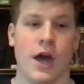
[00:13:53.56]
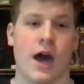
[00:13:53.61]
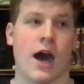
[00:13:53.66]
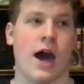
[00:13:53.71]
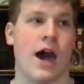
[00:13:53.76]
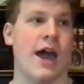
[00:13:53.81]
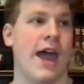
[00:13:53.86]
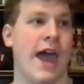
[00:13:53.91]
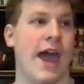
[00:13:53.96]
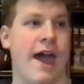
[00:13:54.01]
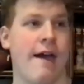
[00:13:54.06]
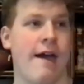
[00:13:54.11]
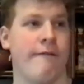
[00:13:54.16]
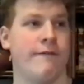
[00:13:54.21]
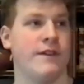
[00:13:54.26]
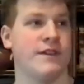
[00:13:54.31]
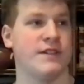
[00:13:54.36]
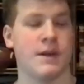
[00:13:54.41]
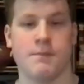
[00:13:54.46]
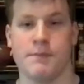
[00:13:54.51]
I have
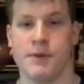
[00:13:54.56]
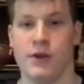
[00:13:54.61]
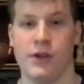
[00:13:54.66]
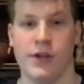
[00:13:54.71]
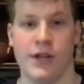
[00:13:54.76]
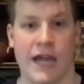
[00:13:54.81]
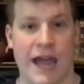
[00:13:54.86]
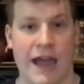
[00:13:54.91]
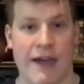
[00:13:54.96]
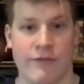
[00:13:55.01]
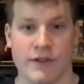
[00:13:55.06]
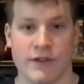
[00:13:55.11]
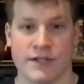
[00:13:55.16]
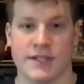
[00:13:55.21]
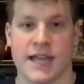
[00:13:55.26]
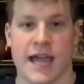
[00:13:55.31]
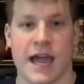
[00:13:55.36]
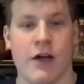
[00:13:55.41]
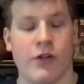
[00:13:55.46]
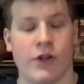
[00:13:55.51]
this ability. I have this
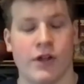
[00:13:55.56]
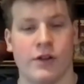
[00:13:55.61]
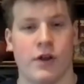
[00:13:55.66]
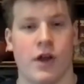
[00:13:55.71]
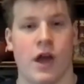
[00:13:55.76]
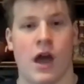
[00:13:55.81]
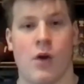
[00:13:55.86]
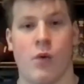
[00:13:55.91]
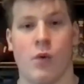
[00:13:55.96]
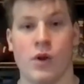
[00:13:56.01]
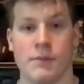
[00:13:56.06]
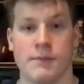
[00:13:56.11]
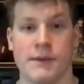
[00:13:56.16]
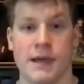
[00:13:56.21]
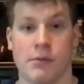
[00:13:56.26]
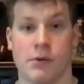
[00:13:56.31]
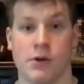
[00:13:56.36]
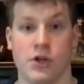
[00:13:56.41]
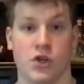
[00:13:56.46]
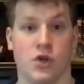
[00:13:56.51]
talent. I want to be
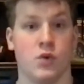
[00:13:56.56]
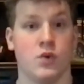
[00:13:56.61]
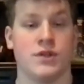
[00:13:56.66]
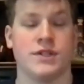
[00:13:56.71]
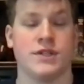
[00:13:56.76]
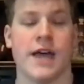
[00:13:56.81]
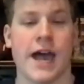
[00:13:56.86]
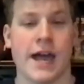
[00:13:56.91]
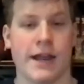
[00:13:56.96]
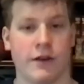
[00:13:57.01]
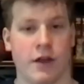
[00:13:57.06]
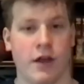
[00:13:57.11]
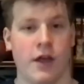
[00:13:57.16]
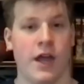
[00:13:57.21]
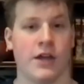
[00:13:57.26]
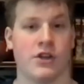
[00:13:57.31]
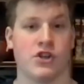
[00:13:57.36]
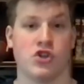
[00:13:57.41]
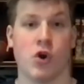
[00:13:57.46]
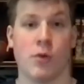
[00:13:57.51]
able to use that
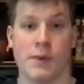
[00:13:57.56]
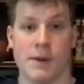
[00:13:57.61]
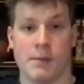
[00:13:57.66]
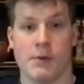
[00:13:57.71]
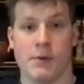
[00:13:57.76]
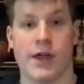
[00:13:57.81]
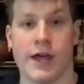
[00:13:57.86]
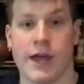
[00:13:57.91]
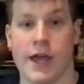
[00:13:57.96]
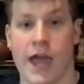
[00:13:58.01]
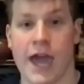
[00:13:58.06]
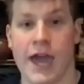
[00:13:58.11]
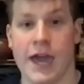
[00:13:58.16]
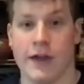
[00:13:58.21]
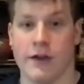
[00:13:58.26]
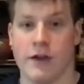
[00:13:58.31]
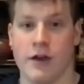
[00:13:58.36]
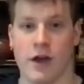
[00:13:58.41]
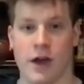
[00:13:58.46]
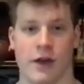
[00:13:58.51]
and show people that,
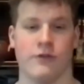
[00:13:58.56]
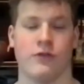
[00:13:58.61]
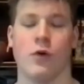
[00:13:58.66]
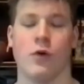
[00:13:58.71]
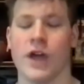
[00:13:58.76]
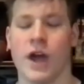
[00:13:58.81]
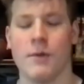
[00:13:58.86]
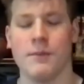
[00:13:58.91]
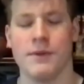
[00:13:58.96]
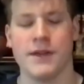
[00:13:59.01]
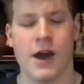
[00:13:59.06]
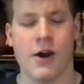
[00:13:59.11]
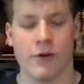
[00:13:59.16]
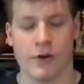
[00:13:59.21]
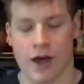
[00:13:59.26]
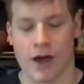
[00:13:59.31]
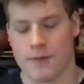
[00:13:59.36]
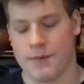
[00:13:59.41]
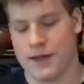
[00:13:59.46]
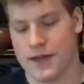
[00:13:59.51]
hey, don't count me out.
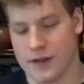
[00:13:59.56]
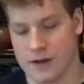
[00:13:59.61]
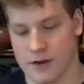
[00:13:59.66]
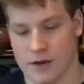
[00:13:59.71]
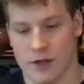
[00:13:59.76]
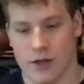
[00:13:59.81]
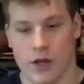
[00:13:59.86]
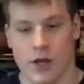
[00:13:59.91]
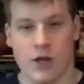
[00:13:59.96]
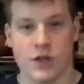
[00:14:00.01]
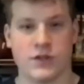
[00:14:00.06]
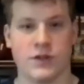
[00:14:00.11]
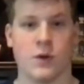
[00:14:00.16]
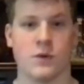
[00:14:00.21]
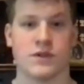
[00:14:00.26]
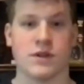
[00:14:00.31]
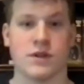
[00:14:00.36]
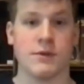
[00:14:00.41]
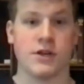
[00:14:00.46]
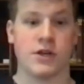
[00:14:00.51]
I'm in. So
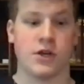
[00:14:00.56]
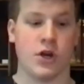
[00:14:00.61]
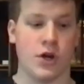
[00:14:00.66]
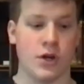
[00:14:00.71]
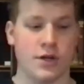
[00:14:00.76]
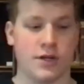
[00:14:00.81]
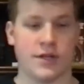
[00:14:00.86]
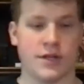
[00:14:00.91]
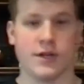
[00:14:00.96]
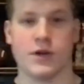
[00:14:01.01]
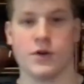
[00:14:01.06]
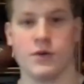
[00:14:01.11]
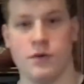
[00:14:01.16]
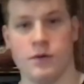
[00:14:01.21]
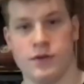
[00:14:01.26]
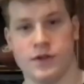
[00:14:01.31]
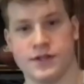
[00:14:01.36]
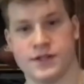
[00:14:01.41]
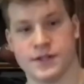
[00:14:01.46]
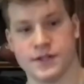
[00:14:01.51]
something good to do.
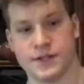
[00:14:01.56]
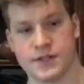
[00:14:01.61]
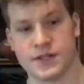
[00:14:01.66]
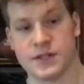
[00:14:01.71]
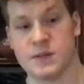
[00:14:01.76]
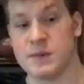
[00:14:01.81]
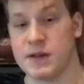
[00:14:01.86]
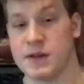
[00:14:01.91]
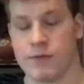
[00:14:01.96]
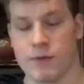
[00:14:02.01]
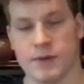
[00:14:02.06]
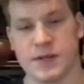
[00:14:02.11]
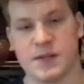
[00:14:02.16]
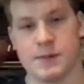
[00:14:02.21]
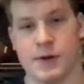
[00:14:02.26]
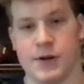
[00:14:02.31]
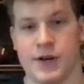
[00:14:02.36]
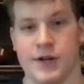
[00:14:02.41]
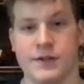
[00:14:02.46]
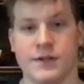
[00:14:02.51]
This is speaking from
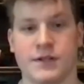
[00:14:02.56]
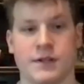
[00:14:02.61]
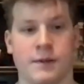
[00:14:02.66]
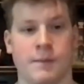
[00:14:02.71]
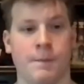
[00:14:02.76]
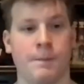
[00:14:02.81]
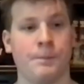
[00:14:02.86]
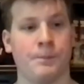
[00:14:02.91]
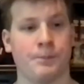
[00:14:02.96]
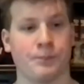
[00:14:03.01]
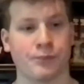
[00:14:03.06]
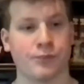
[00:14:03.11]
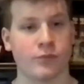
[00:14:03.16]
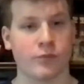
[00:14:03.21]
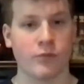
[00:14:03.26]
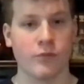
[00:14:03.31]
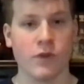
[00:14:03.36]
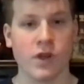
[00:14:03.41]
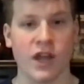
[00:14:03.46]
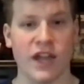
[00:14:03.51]
experience.
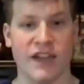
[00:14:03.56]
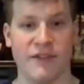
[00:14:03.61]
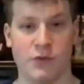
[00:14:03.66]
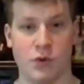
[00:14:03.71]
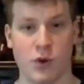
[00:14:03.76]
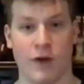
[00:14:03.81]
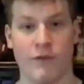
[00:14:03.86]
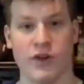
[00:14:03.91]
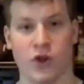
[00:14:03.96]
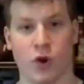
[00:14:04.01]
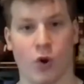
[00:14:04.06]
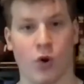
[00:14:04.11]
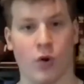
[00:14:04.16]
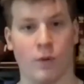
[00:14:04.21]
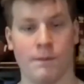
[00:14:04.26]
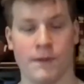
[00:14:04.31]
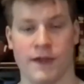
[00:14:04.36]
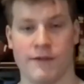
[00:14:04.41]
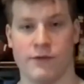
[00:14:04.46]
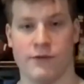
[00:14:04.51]
If you have a goal,
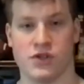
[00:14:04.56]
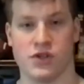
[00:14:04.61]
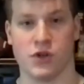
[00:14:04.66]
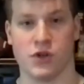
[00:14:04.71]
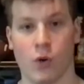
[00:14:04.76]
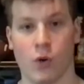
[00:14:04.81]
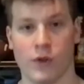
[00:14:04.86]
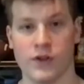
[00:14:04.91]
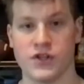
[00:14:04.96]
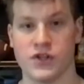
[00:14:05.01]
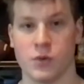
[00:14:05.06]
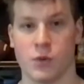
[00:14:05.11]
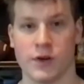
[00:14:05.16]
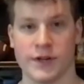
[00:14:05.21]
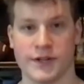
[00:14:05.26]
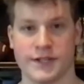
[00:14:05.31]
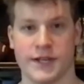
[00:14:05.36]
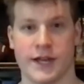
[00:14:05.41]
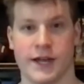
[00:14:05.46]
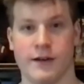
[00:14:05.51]
if there's a that you want to
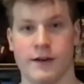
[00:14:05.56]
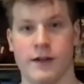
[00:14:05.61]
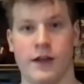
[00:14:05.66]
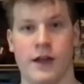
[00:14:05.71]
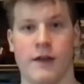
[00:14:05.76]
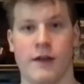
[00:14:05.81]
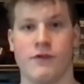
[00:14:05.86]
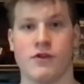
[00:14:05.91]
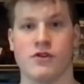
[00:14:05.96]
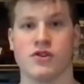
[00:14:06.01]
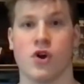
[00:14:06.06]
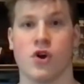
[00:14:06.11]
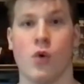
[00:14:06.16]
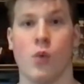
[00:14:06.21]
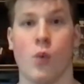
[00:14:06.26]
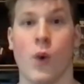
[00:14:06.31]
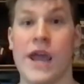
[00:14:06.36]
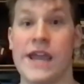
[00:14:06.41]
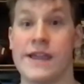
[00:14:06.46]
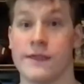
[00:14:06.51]
set, if there's a
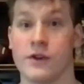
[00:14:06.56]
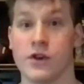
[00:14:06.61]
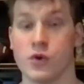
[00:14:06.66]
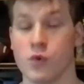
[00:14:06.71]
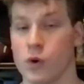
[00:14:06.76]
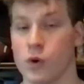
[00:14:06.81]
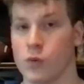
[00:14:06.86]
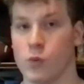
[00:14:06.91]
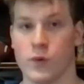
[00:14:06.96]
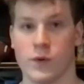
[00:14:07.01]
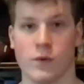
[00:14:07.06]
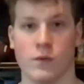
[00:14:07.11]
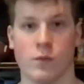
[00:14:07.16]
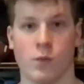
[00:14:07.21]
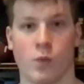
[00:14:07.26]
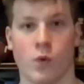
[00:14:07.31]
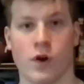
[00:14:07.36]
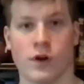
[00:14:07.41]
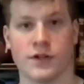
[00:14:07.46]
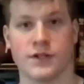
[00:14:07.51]
weight that you
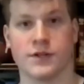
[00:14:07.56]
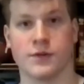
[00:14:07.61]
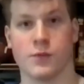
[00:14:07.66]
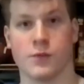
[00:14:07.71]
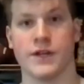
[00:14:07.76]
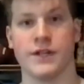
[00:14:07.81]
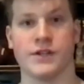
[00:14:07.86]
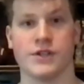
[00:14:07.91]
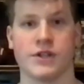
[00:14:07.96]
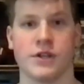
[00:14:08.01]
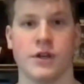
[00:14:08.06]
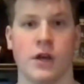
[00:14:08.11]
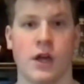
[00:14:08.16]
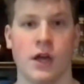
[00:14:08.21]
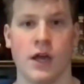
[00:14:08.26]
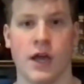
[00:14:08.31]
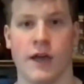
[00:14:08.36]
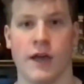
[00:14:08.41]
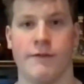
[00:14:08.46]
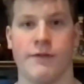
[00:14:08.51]
want to reach,
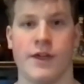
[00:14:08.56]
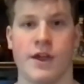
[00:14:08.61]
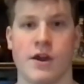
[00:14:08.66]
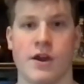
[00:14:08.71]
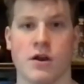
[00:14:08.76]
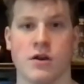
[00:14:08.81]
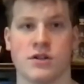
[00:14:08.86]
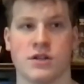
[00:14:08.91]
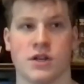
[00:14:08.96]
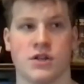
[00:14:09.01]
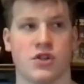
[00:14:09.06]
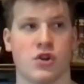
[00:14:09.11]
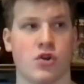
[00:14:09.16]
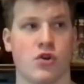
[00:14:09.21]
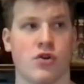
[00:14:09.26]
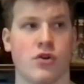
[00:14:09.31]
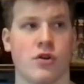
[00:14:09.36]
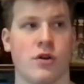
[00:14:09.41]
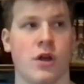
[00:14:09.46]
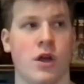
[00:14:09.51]
if there's a
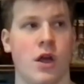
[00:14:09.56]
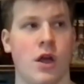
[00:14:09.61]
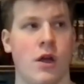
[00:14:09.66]
certain